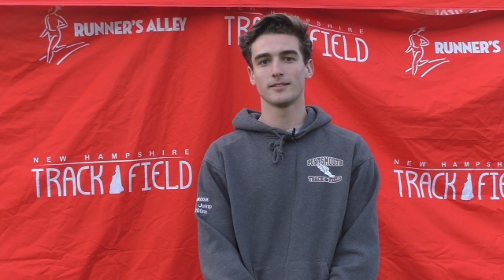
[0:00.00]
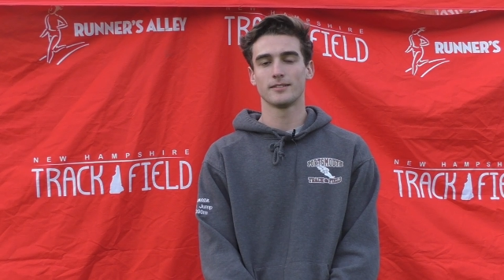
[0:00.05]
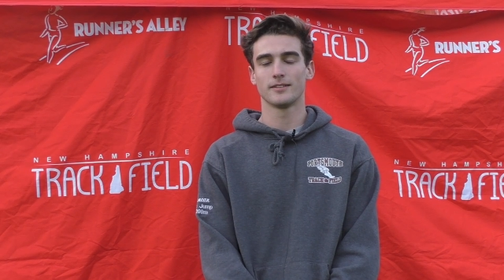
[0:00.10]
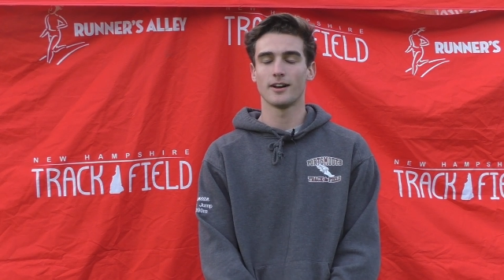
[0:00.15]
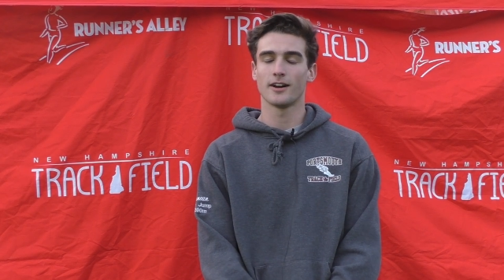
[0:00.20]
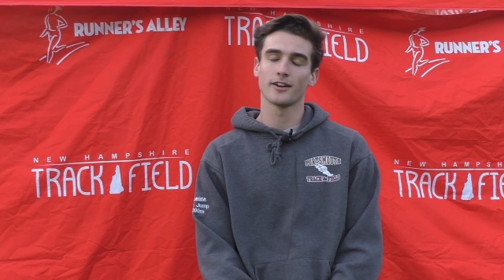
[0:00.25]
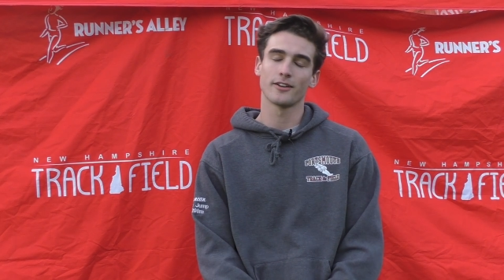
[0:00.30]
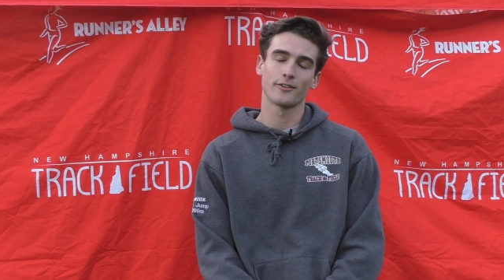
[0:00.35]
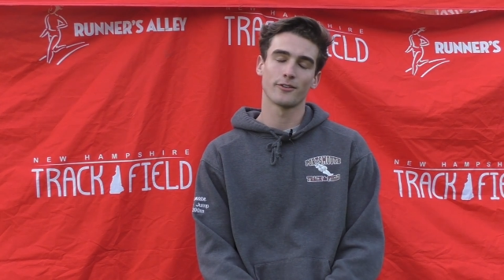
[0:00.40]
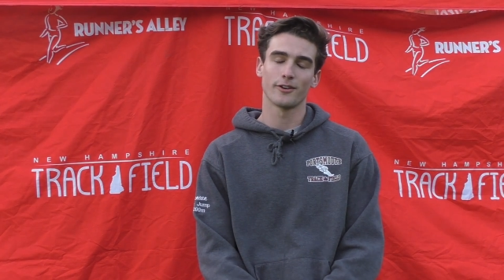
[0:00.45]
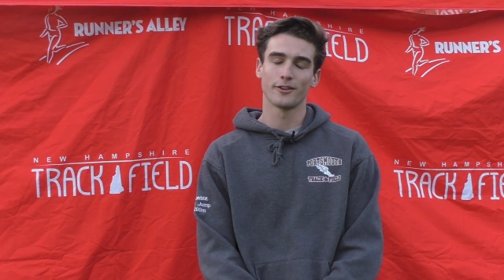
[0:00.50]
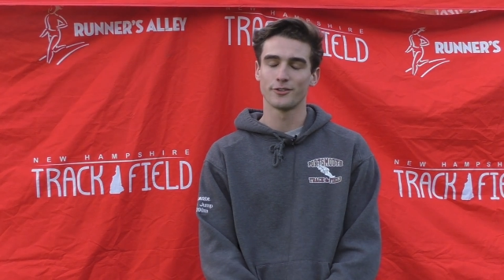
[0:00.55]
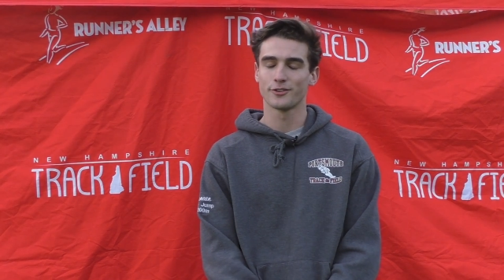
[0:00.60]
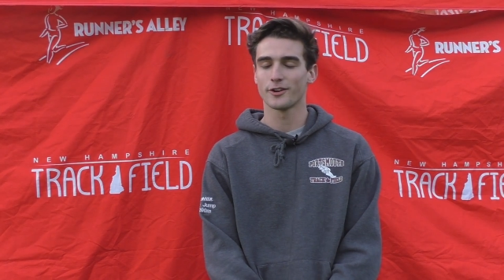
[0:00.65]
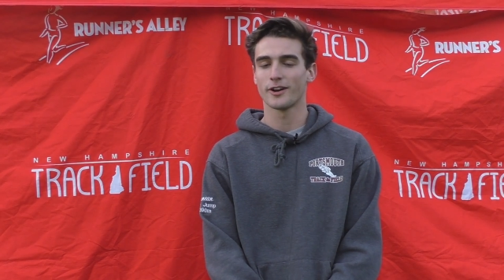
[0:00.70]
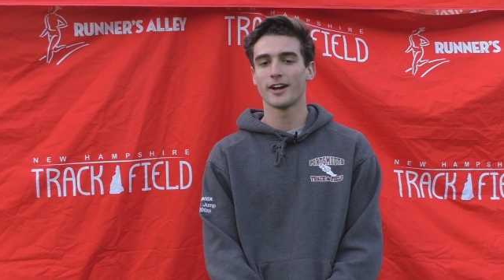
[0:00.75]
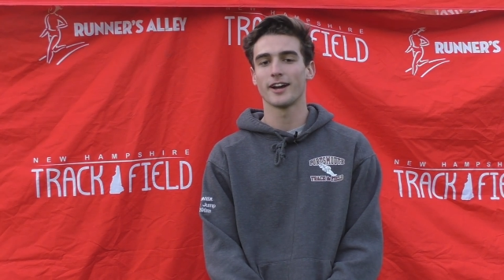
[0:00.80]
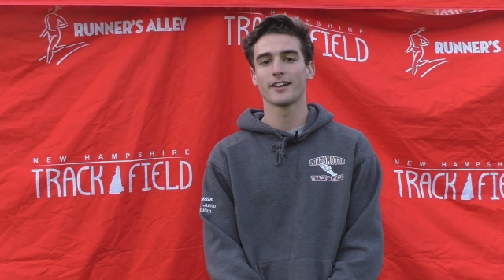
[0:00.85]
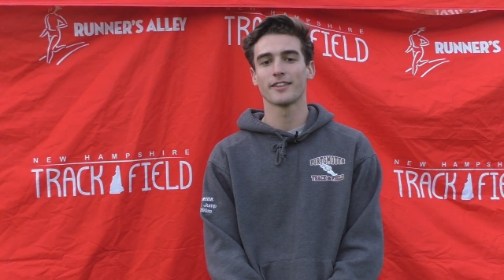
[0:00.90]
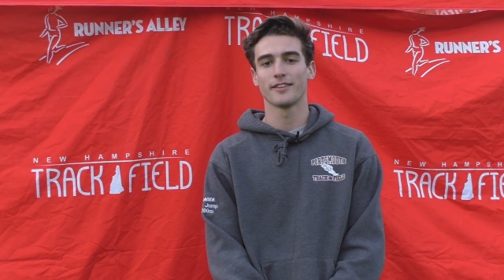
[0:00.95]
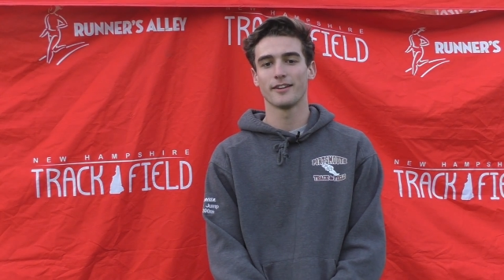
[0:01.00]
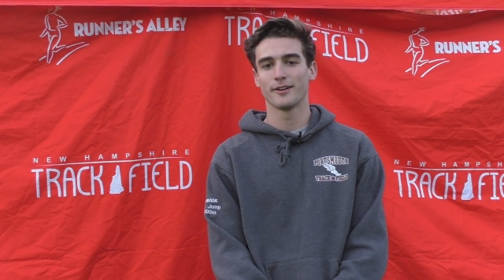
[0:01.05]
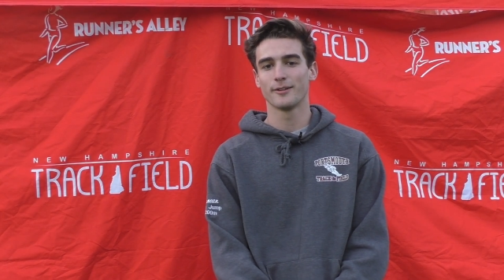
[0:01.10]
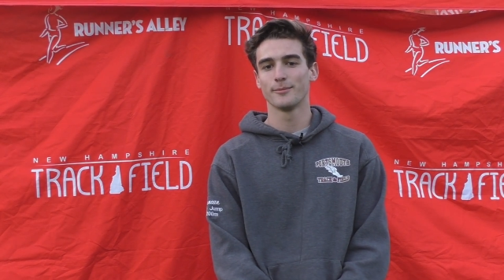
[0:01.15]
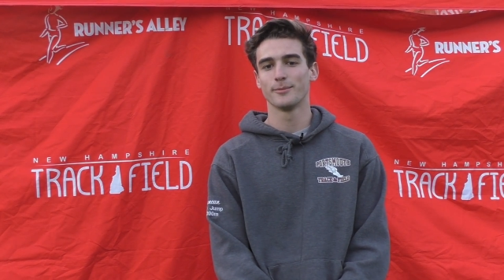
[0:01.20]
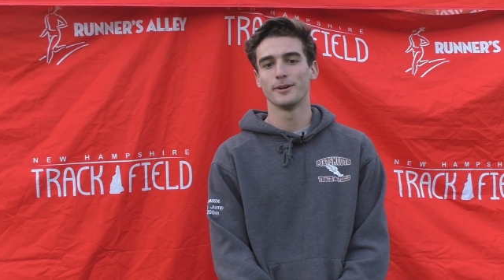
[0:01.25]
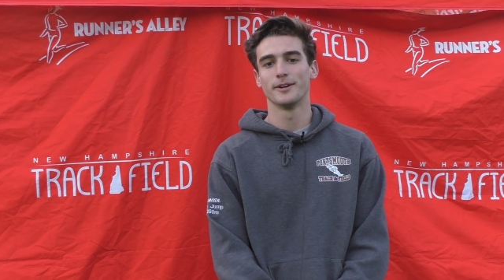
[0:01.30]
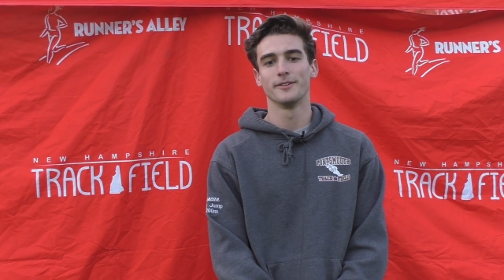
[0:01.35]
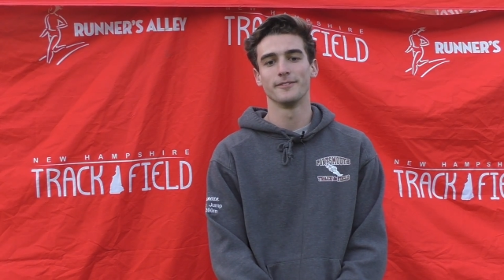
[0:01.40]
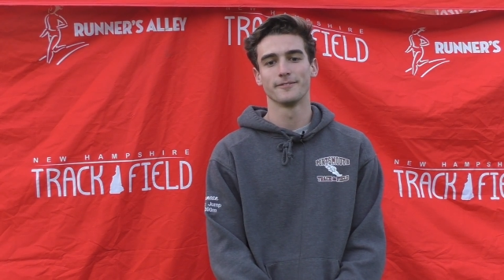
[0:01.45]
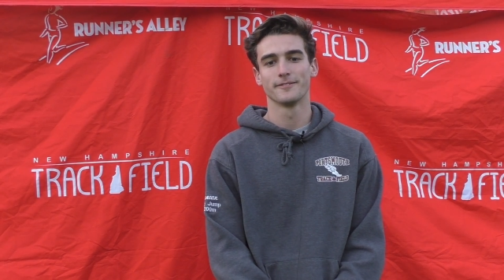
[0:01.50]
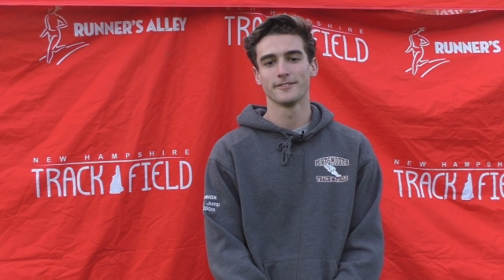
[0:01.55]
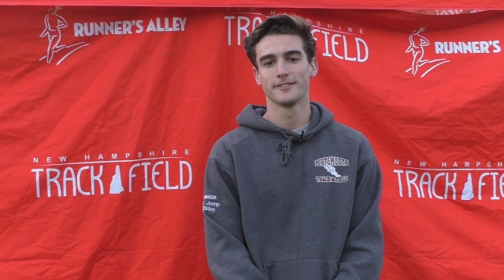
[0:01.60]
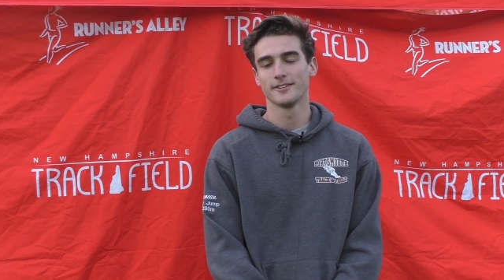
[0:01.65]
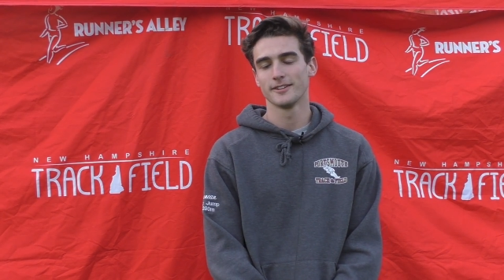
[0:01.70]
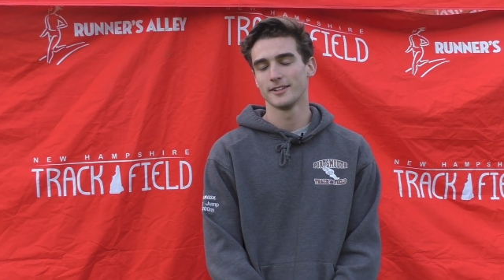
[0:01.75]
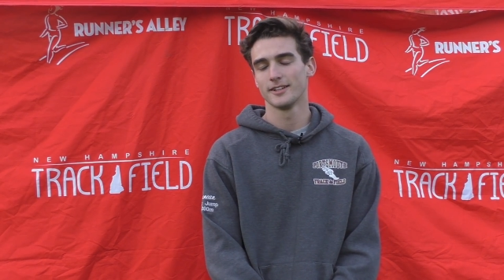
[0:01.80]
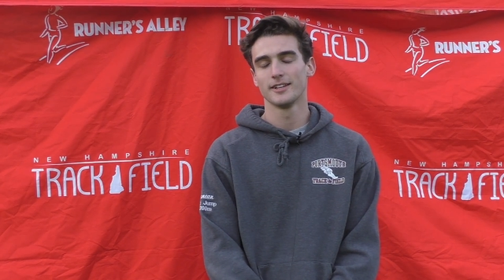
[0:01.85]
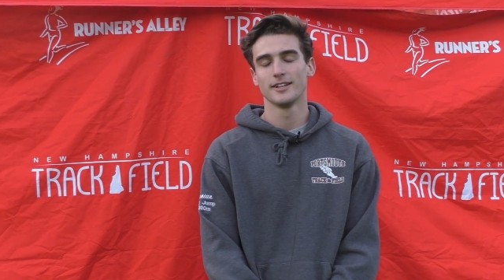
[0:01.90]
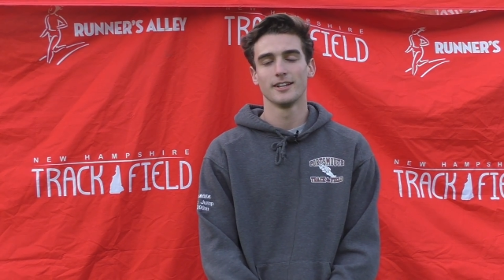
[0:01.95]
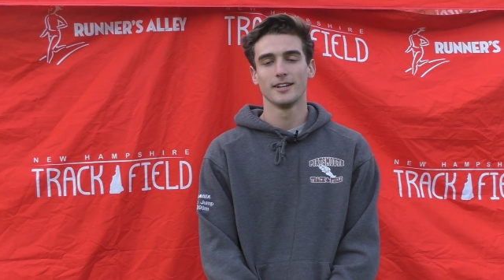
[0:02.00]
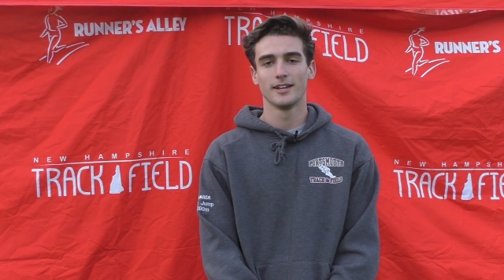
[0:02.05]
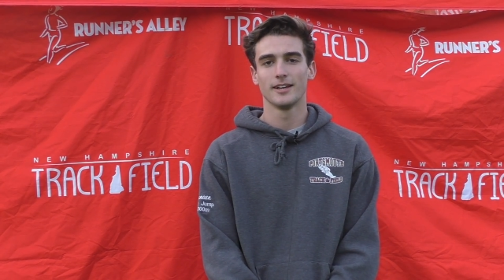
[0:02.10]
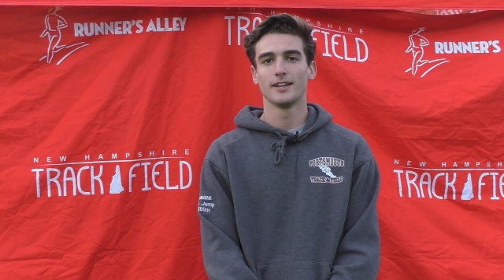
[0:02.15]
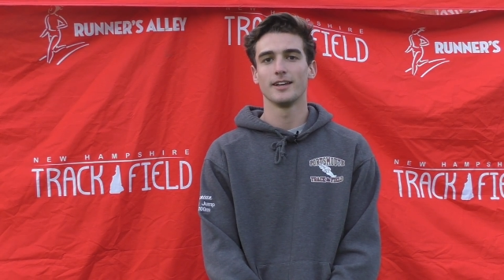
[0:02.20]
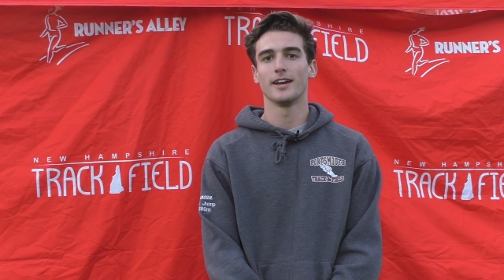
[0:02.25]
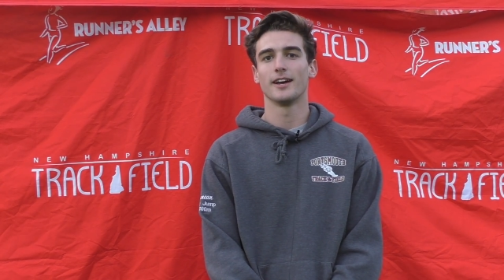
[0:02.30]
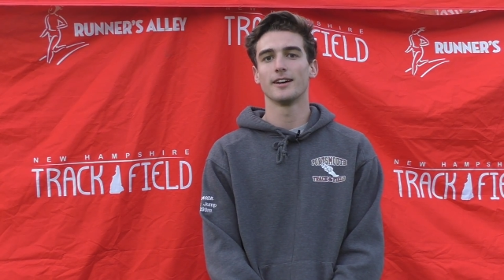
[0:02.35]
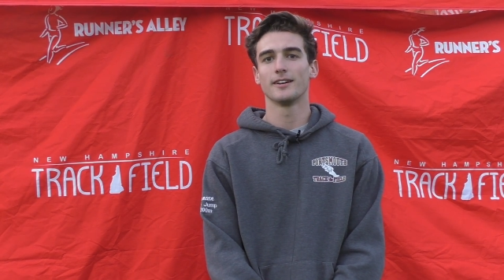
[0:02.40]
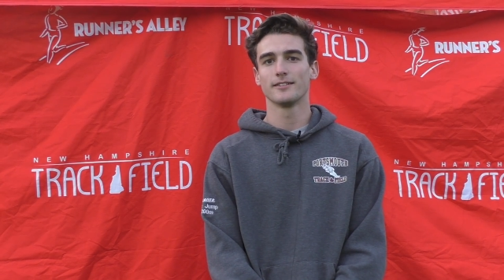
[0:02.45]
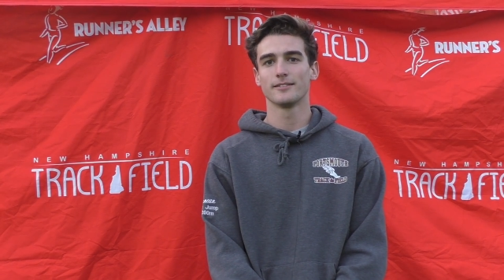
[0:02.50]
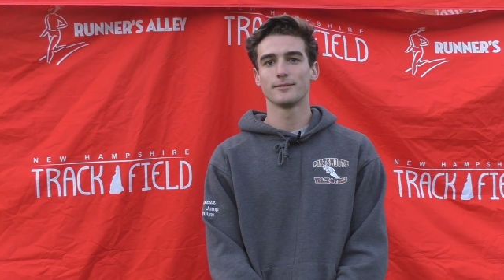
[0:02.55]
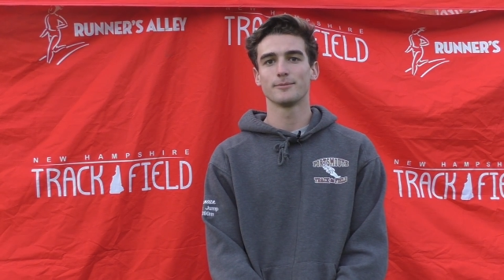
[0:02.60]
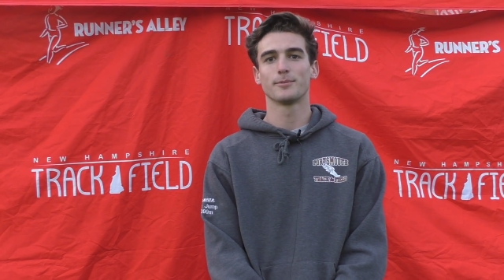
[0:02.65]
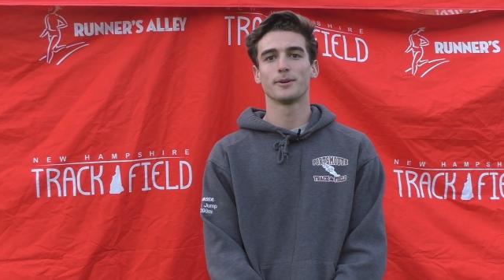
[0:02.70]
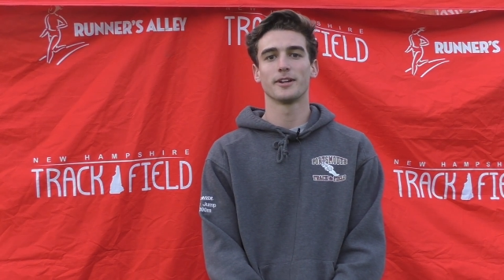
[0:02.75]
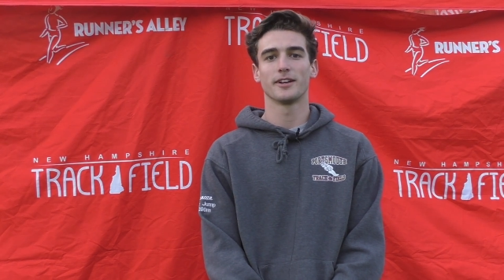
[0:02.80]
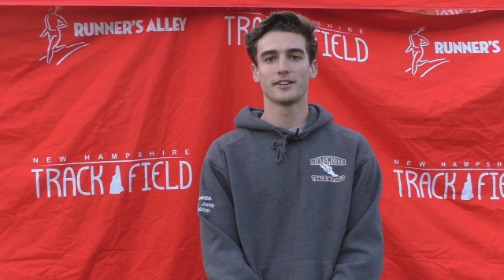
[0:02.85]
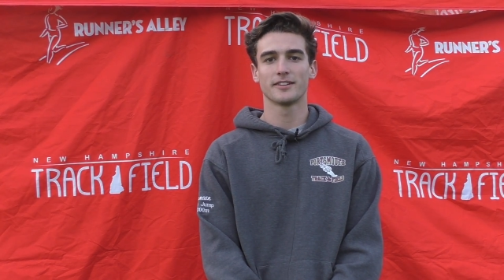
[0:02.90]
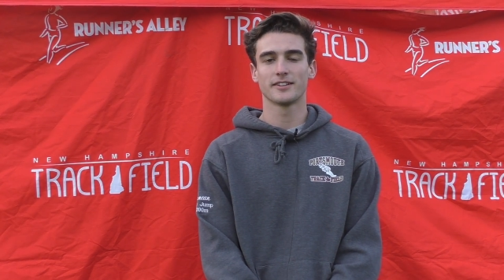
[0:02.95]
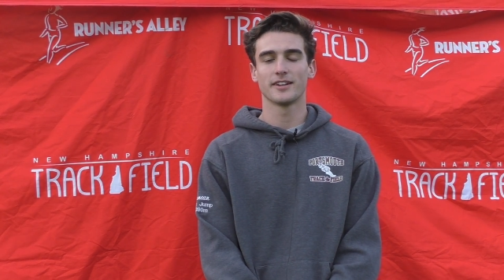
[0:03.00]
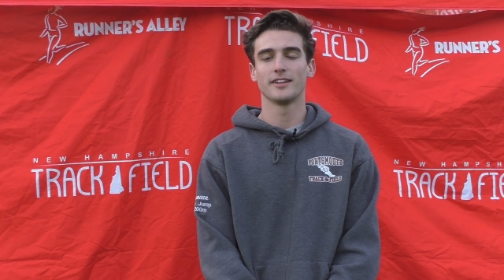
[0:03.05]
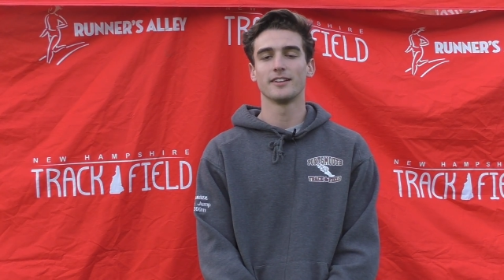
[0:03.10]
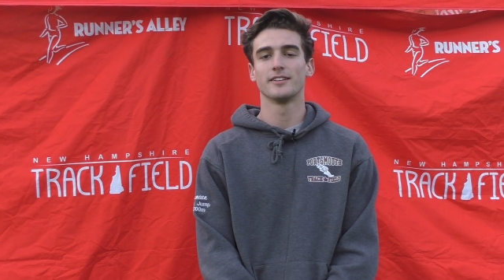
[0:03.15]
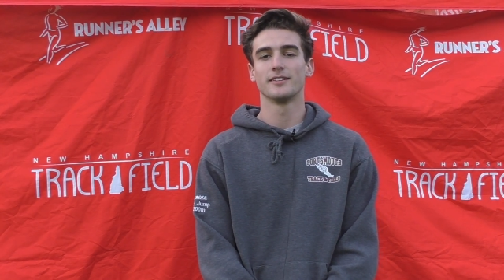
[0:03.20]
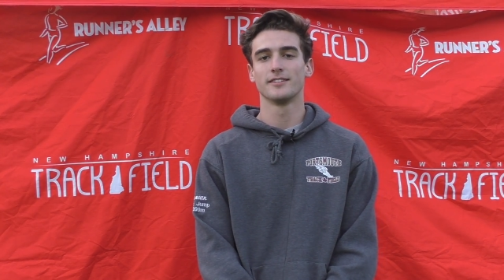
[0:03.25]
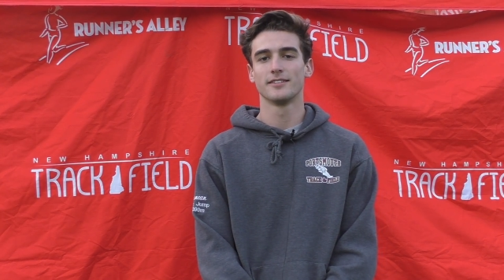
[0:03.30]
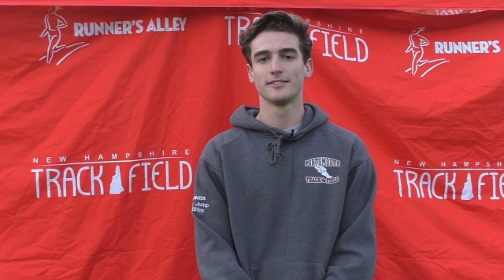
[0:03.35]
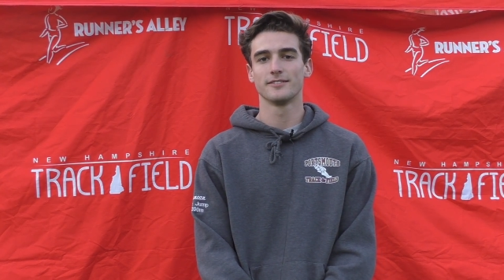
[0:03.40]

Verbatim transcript: I'm not going to run track there, but yeah, pretty excited.